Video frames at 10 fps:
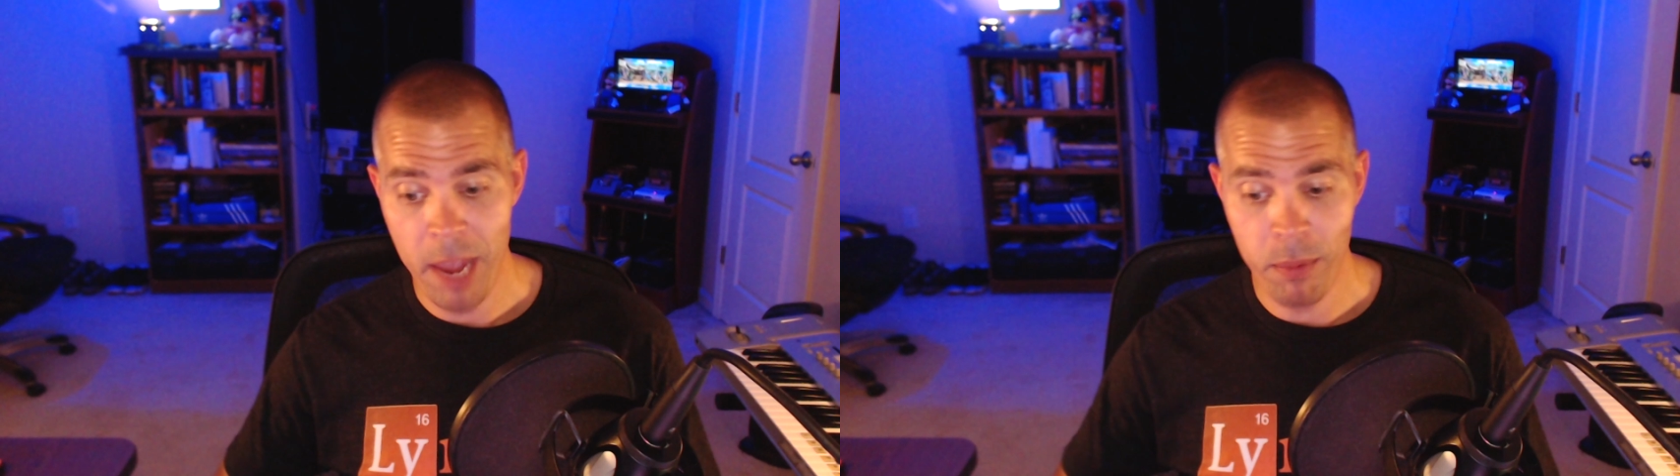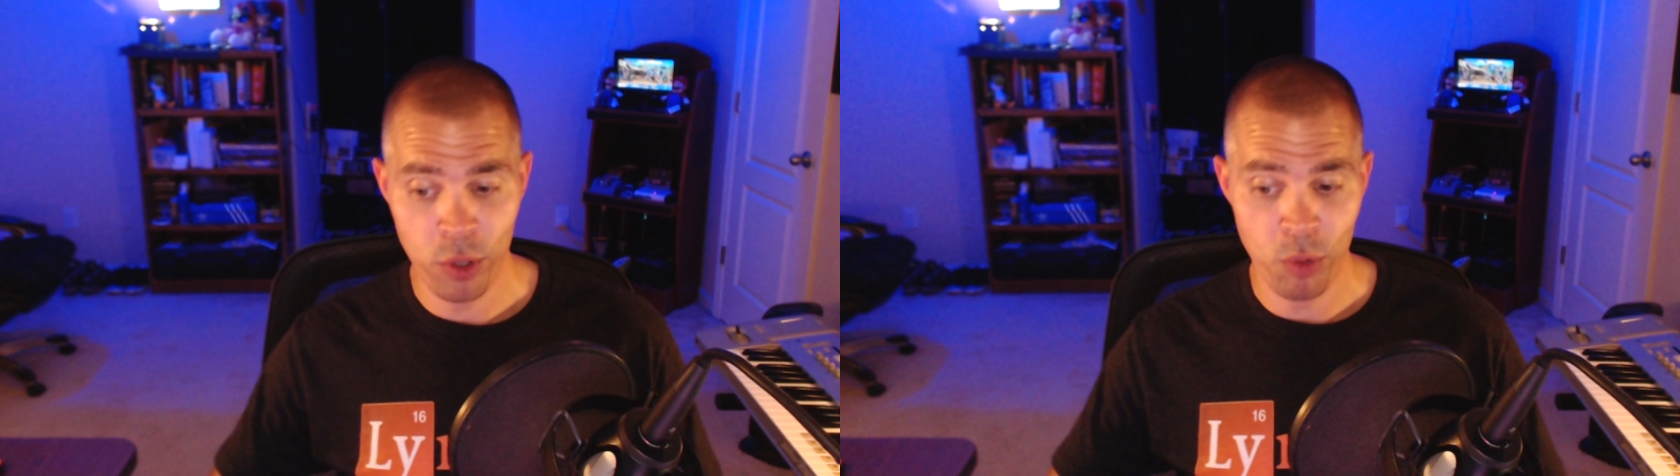
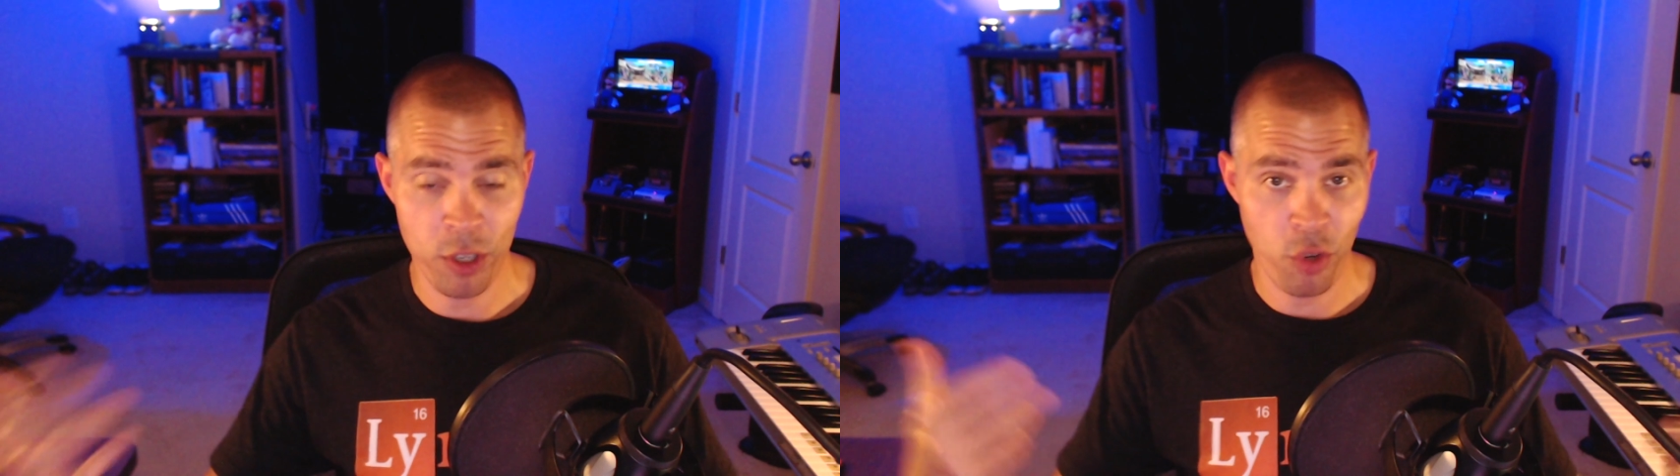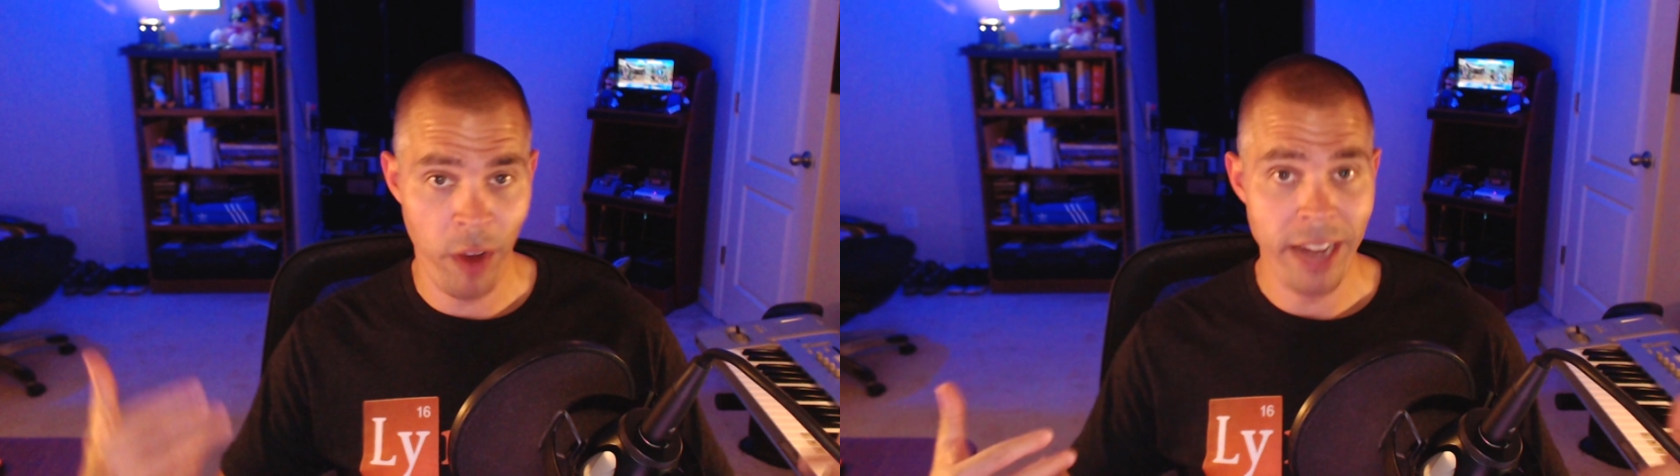able to
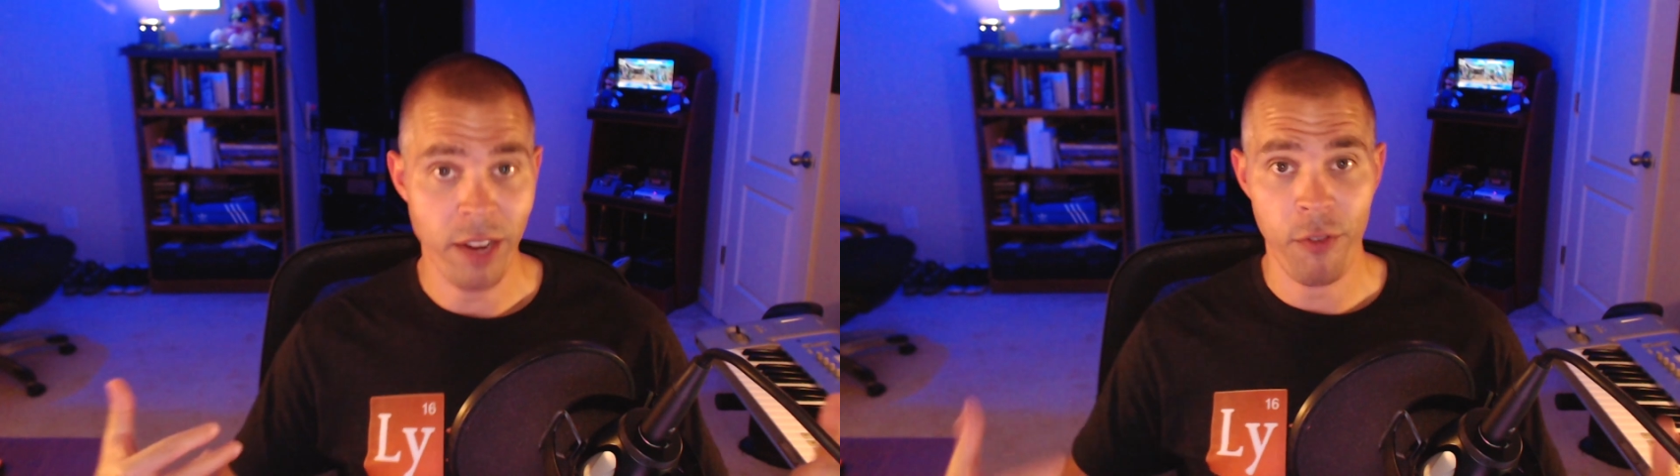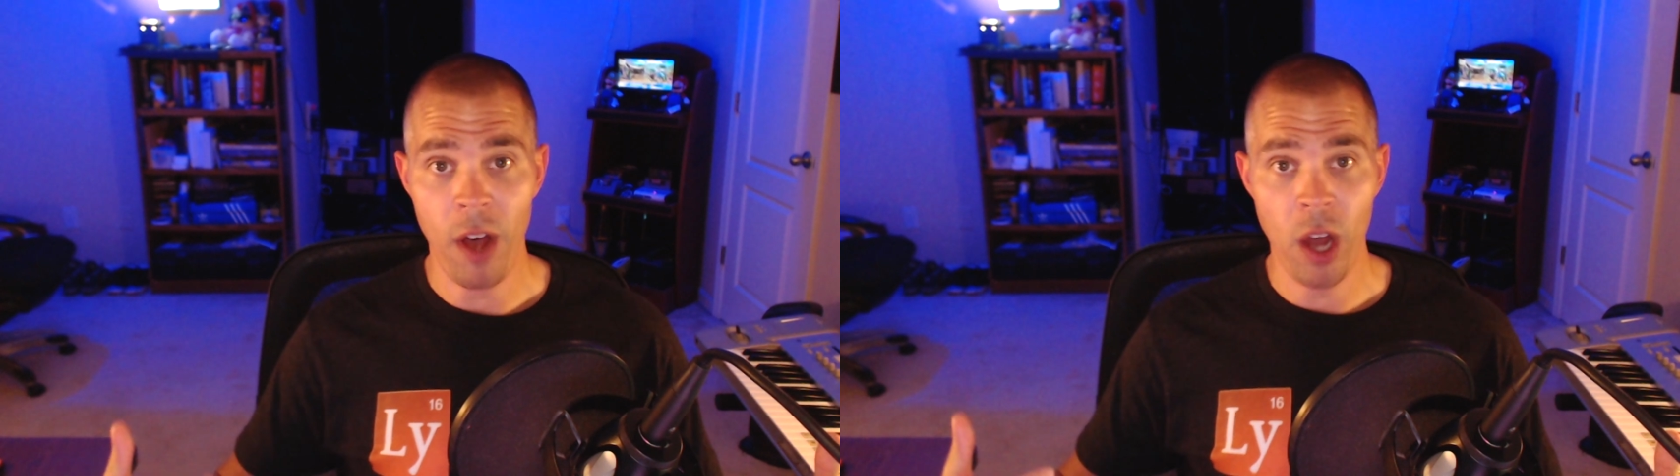attract
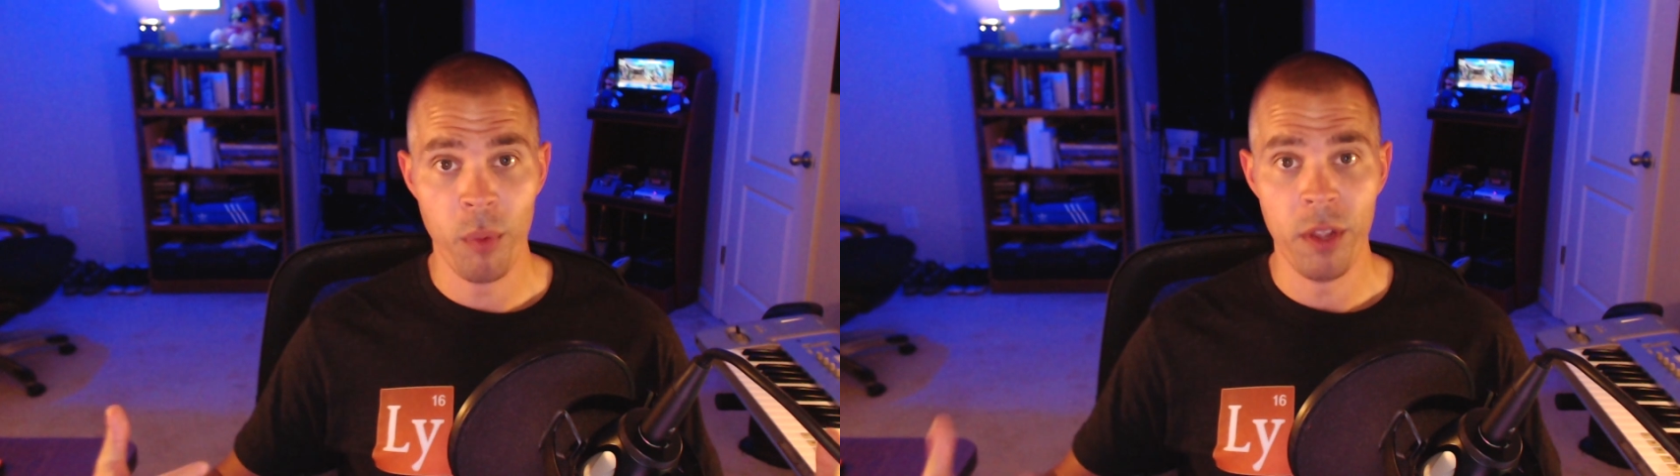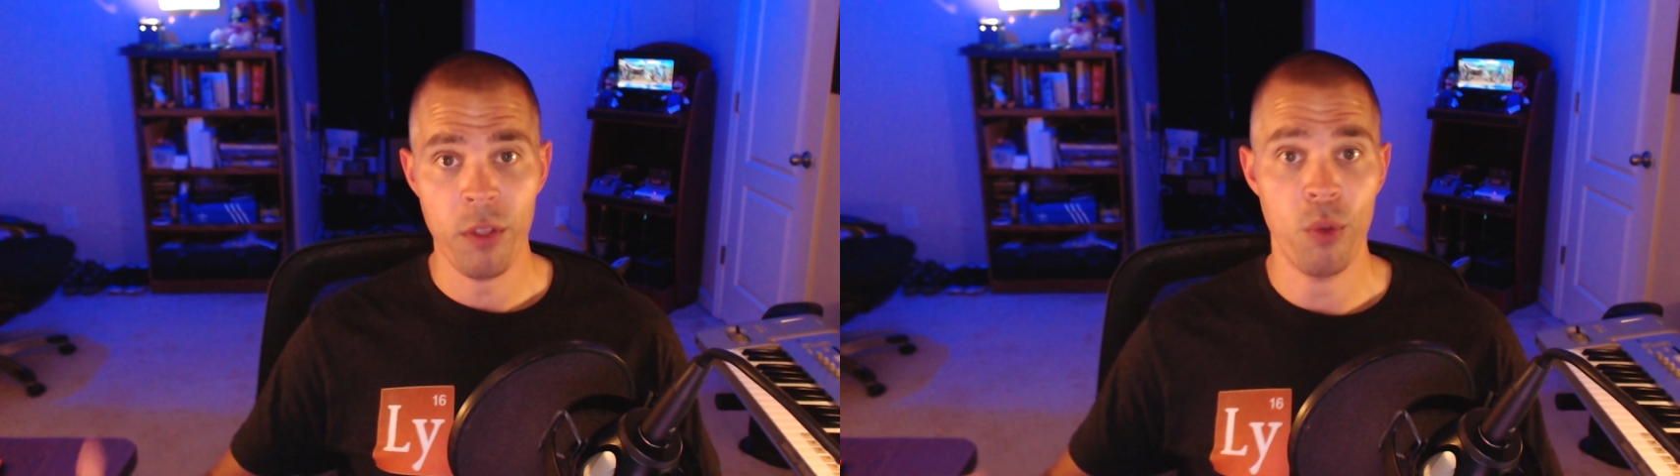a following